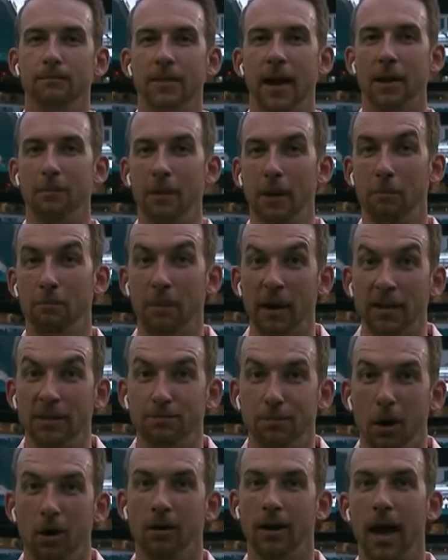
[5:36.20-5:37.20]
not a big
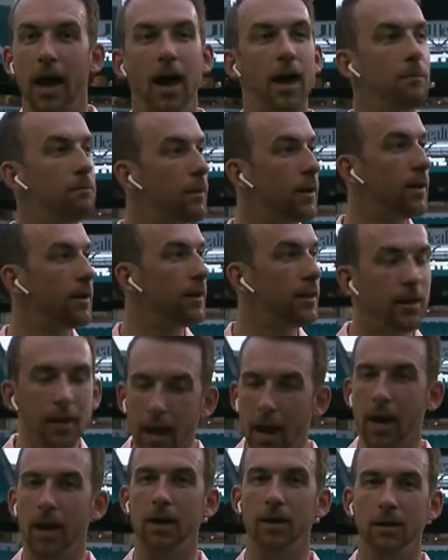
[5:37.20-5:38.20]
baseball guy, but
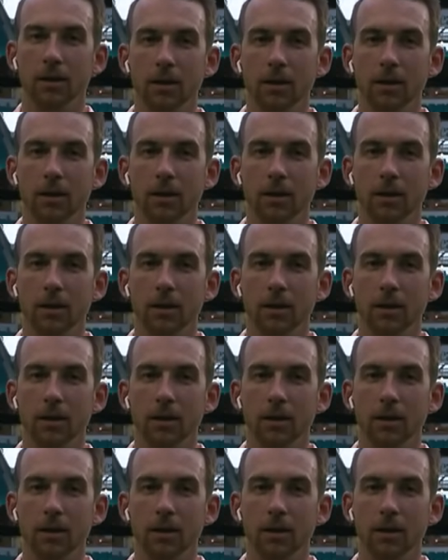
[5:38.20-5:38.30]
yeah,